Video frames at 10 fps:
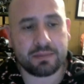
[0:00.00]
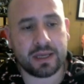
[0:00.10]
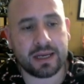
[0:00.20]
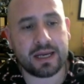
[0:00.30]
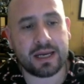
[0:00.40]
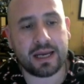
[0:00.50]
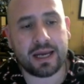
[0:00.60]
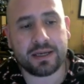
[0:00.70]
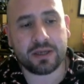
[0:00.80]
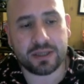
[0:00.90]
Like
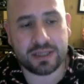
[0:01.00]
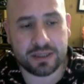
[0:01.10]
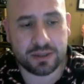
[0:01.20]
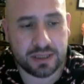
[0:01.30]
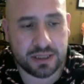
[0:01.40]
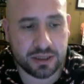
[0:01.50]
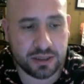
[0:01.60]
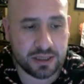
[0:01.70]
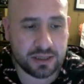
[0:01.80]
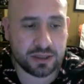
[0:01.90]
I know that
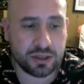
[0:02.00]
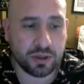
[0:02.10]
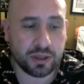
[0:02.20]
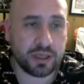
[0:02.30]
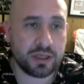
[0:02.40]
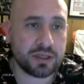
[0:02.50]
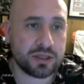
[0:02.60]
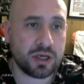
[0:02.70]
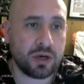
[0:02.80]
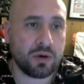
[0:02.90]
these two are good.
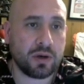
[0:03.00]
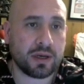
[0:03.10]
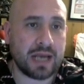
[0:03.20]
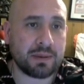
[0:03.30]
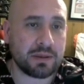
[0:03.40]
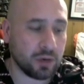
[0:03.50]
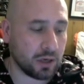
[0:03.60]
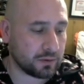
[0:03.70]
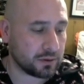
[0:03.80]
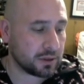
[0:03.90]
So Captain
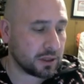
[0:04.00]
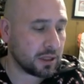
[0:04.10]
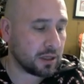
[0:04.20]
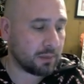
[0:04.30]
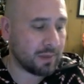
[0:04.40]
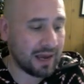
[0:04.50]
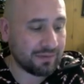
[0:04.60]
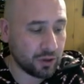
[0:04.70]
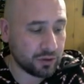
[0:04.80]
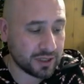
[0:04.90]
Marvel, I have
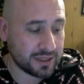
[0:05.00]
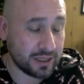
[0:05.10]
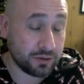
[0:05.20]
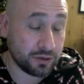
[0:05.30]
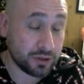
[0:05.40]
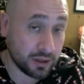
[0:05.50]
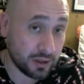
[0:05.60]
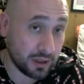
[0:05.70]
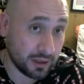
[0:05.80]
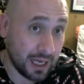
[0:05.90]
notes because I don't use her
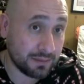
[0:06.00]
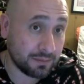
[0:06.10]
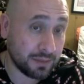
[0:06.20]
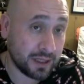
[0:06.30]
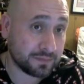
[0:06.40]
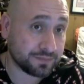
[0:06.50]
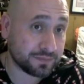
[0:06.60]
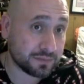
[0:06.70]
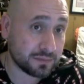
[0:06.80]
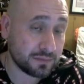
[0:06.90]
a lot, but
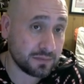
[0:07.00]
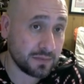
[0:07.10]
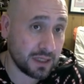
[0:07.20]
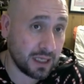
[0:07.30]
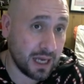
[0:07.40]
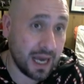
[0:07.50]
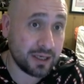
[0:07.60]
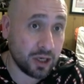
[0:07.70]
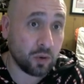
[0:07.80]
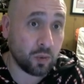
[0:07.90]
I
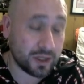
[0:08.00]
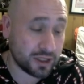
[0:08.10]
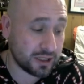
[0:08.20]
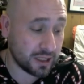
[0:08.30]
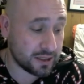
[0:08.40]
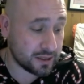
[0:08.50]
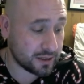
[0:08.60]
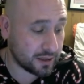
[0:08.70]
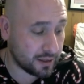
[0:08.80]
know what she does.